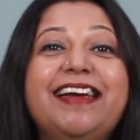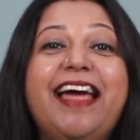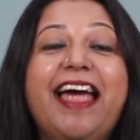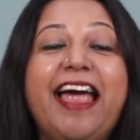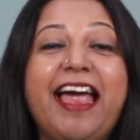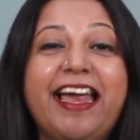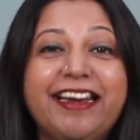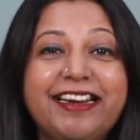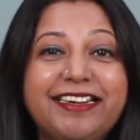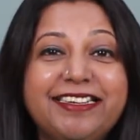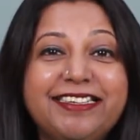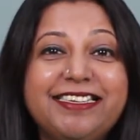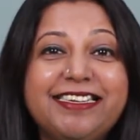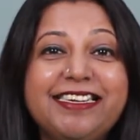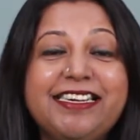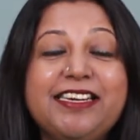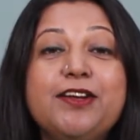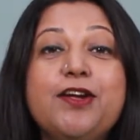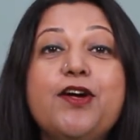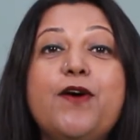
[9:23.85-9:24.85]

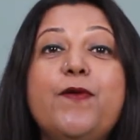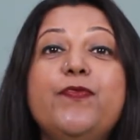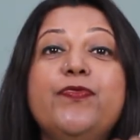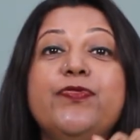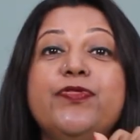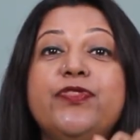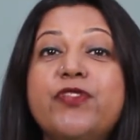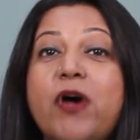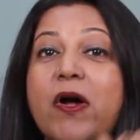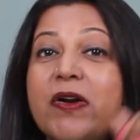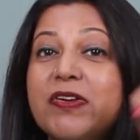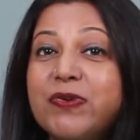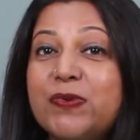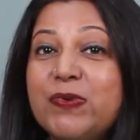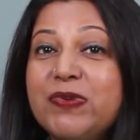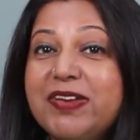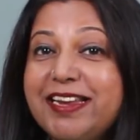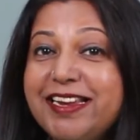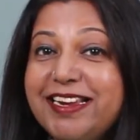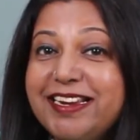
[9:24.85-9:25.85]
energy not
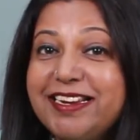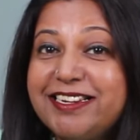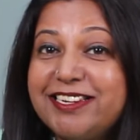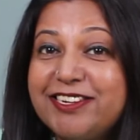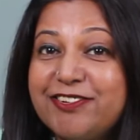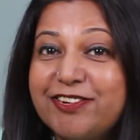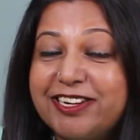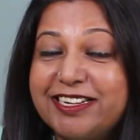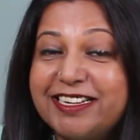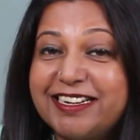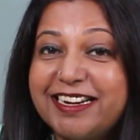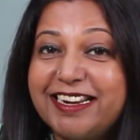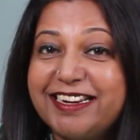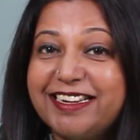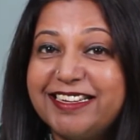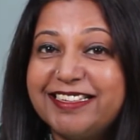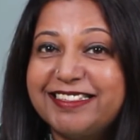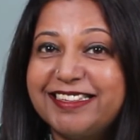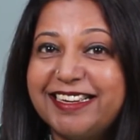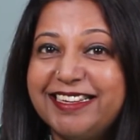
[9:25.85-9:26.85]
only into your
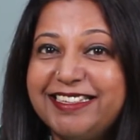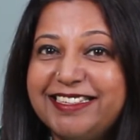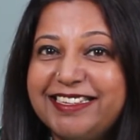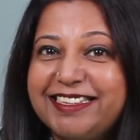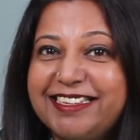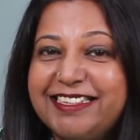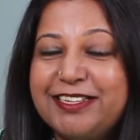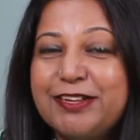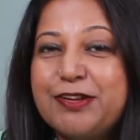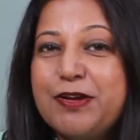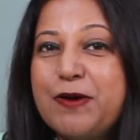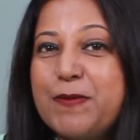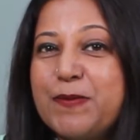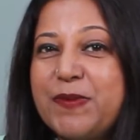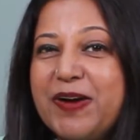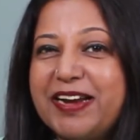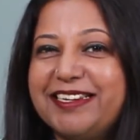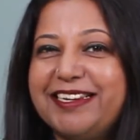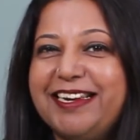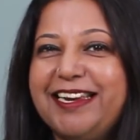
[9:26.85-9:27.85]
training sessions,
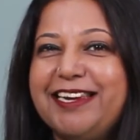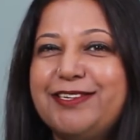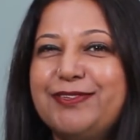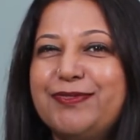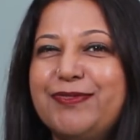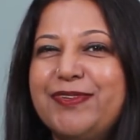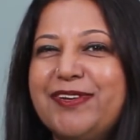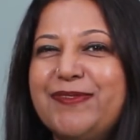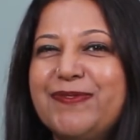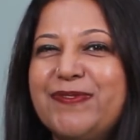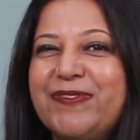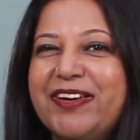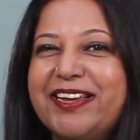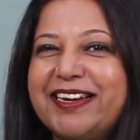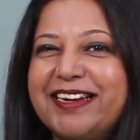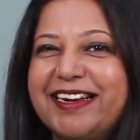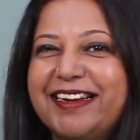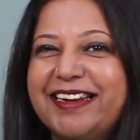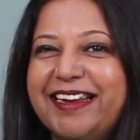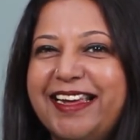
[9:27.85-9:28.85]
but it will
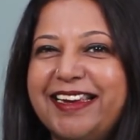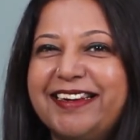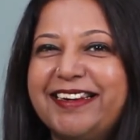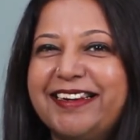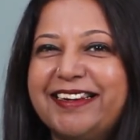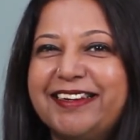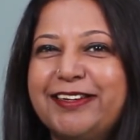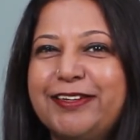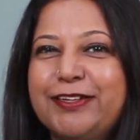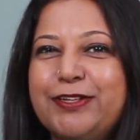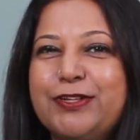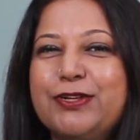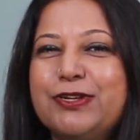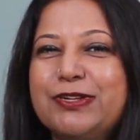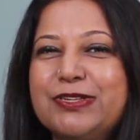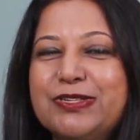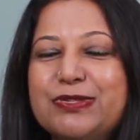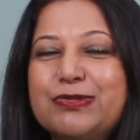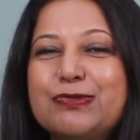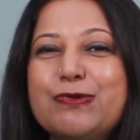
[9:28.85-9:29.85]
work like a
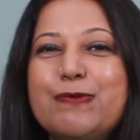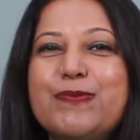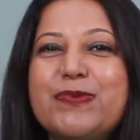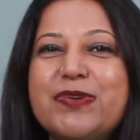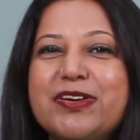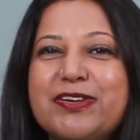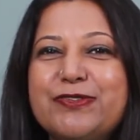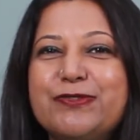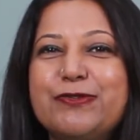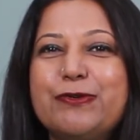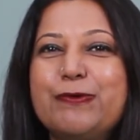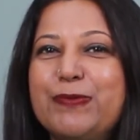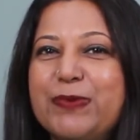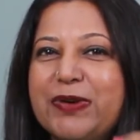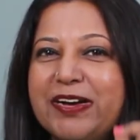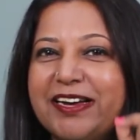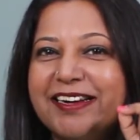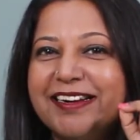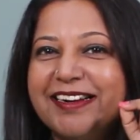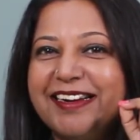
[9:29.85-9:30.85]
super
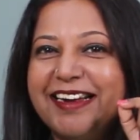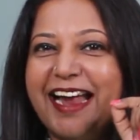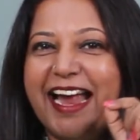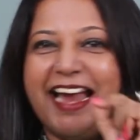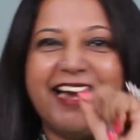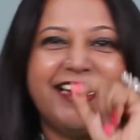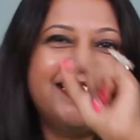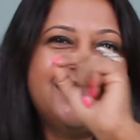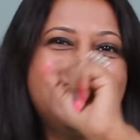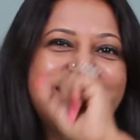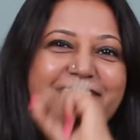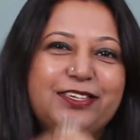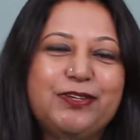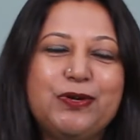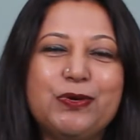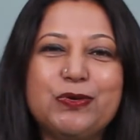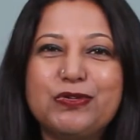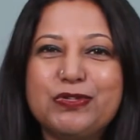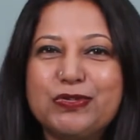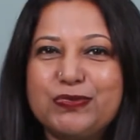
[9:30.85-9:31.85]
duper energy
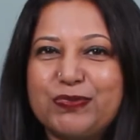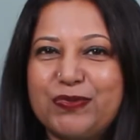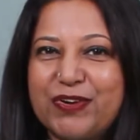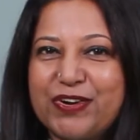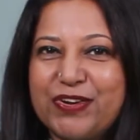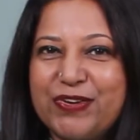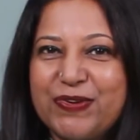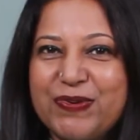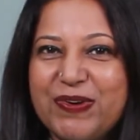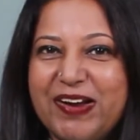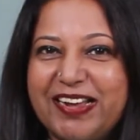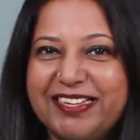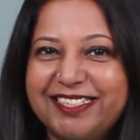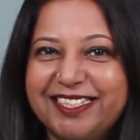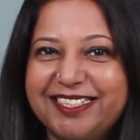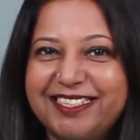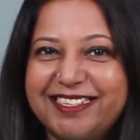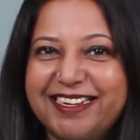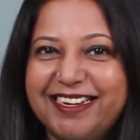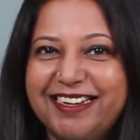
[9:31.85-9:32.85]
dose for you as a
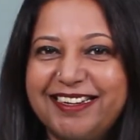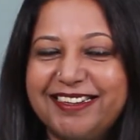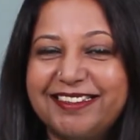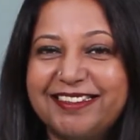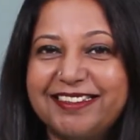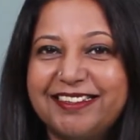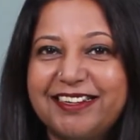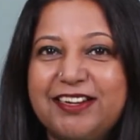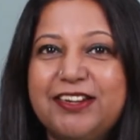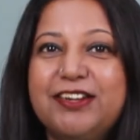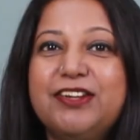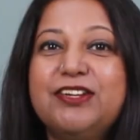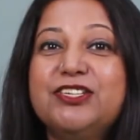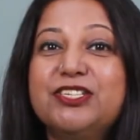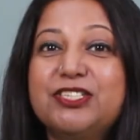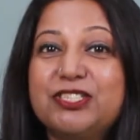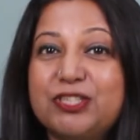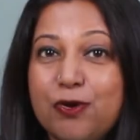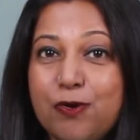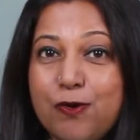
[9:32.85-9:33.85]
trainer.
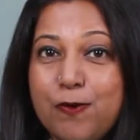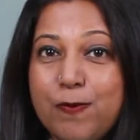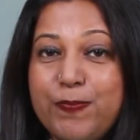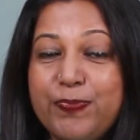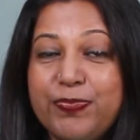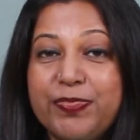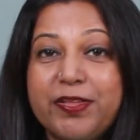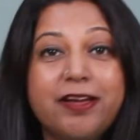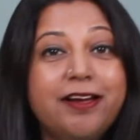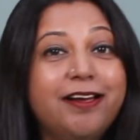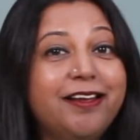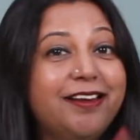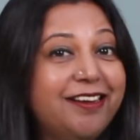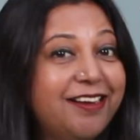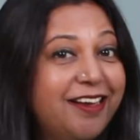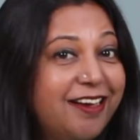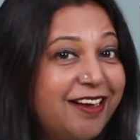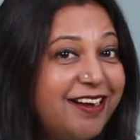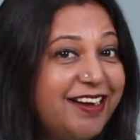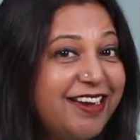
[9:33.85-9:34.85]
So,
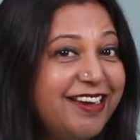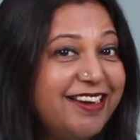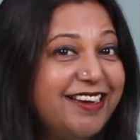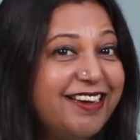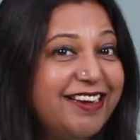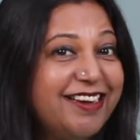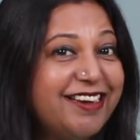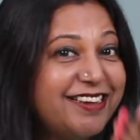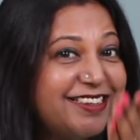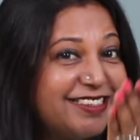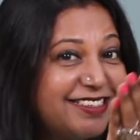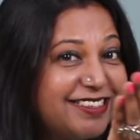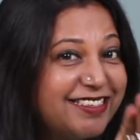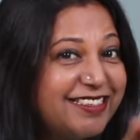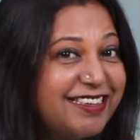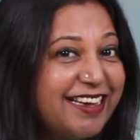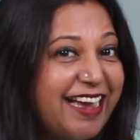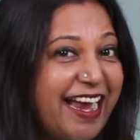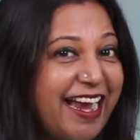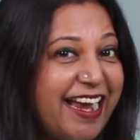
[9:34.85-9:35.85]
learning needs
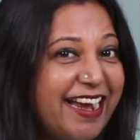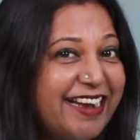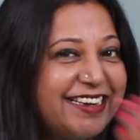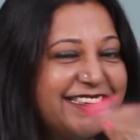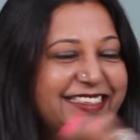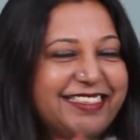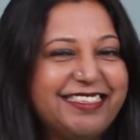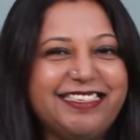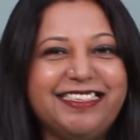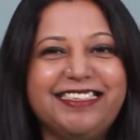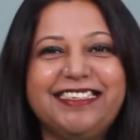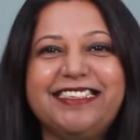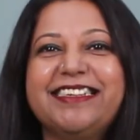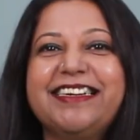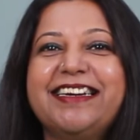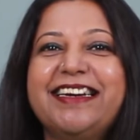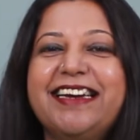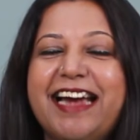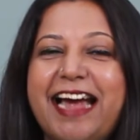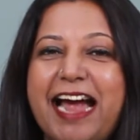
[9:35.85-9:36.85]
energy.
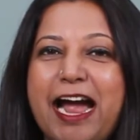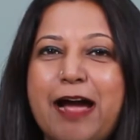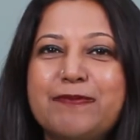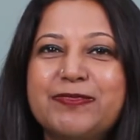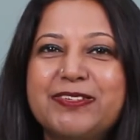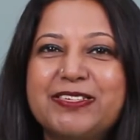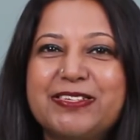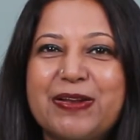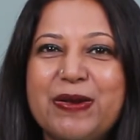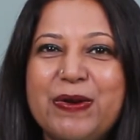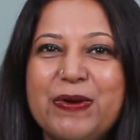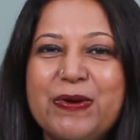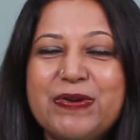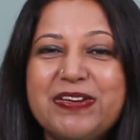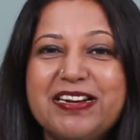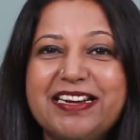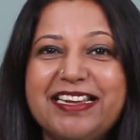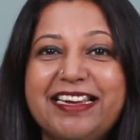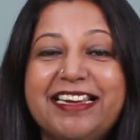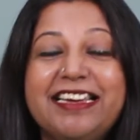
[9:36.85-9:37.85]

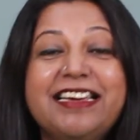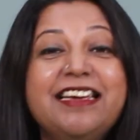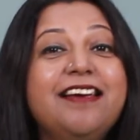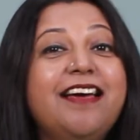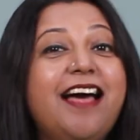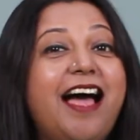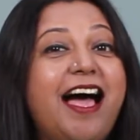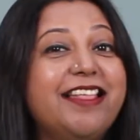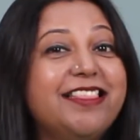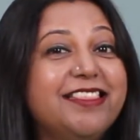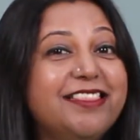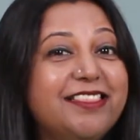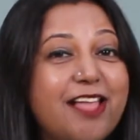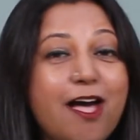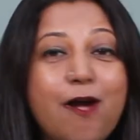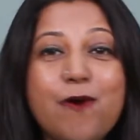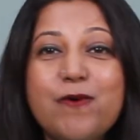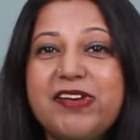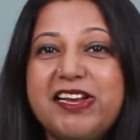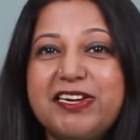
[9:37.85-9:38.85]
Absolutely. And
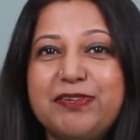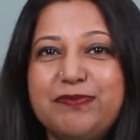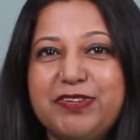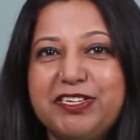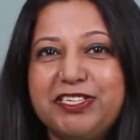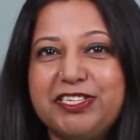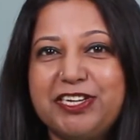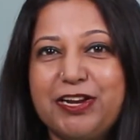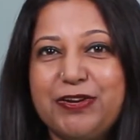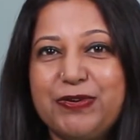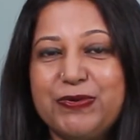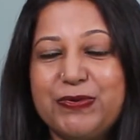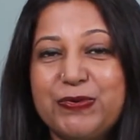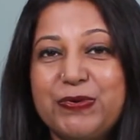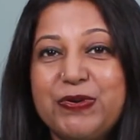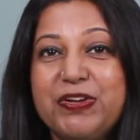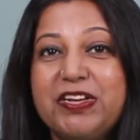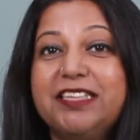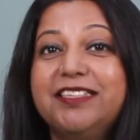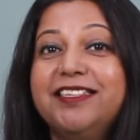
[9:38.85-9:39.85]
now let me tell
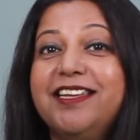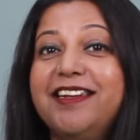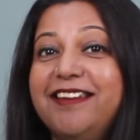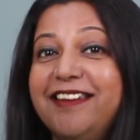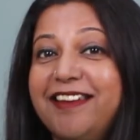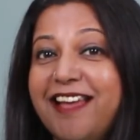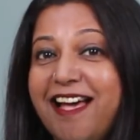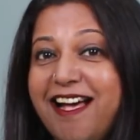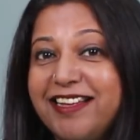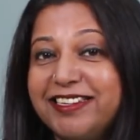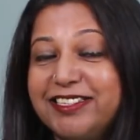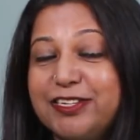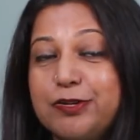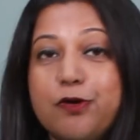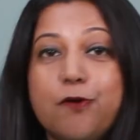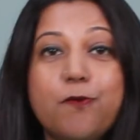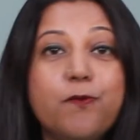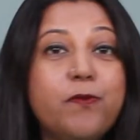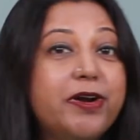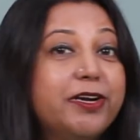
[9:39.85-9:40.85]
you the last
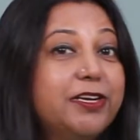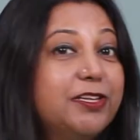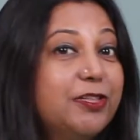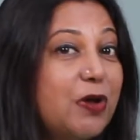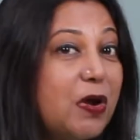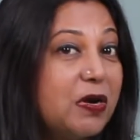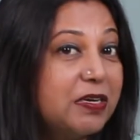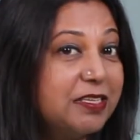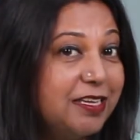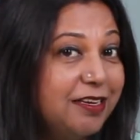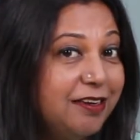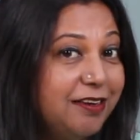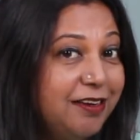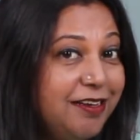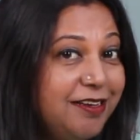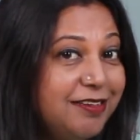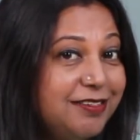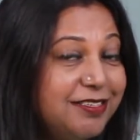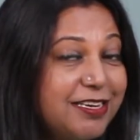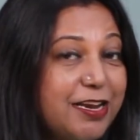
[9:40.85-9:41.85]
but not the
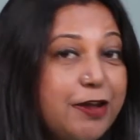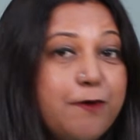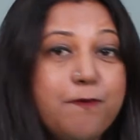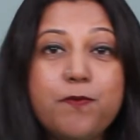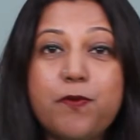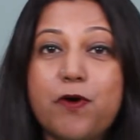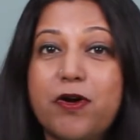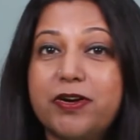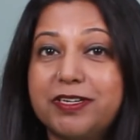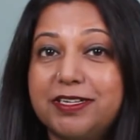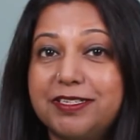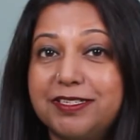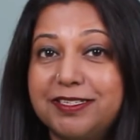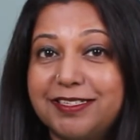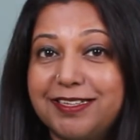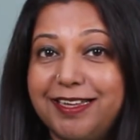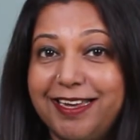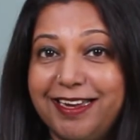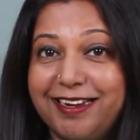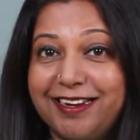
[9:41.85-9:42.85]
least important
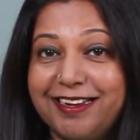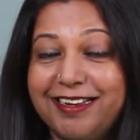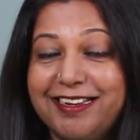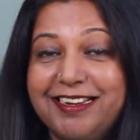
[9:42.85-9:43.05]
skill,